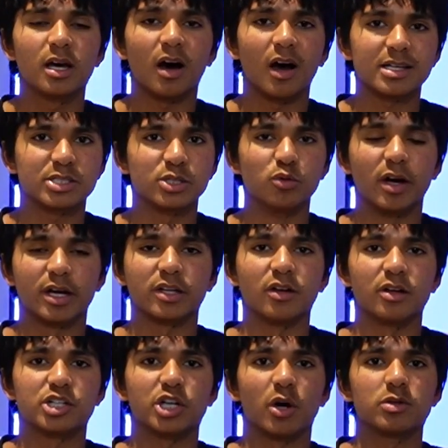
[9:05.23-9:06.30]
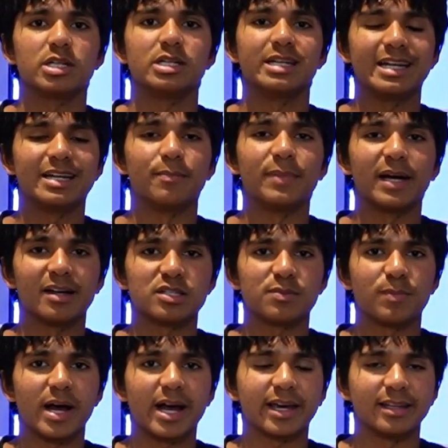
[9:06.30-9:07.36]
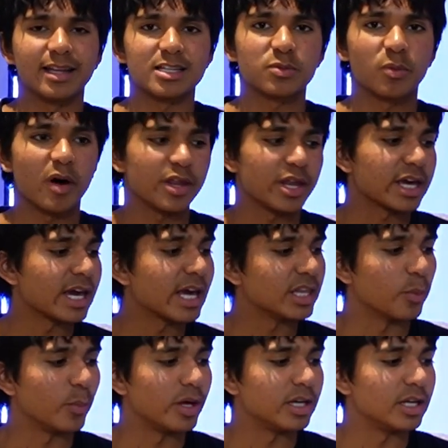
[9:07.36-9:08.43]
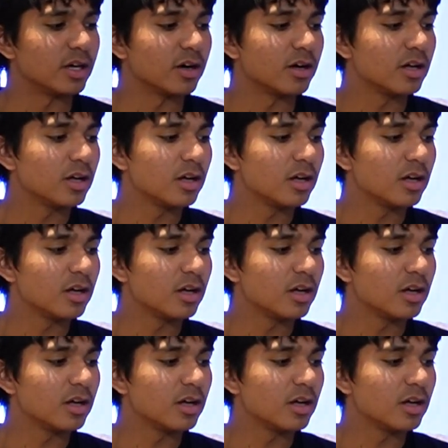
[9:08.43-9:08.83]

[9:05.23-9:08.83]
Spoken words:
I still reckon, though, Chelsea need to bounce back, and that's why they get the win here.